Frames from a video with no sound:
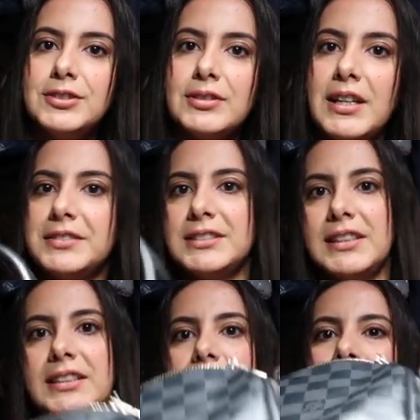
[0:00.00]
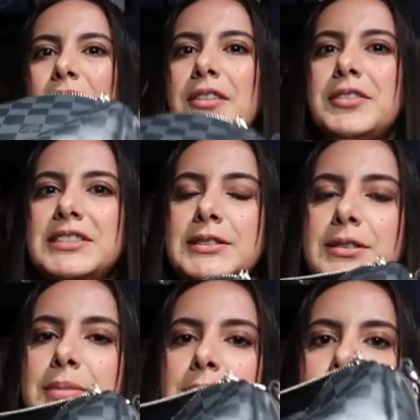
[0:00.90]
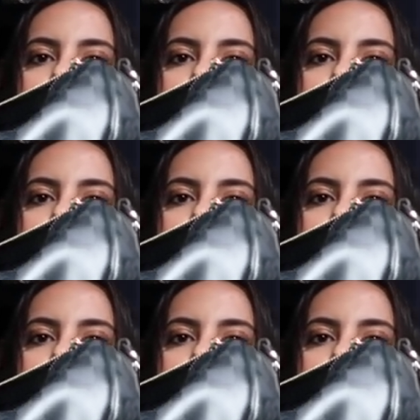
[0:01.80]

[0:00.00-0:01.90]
You don't have to, like, you know how you see some people where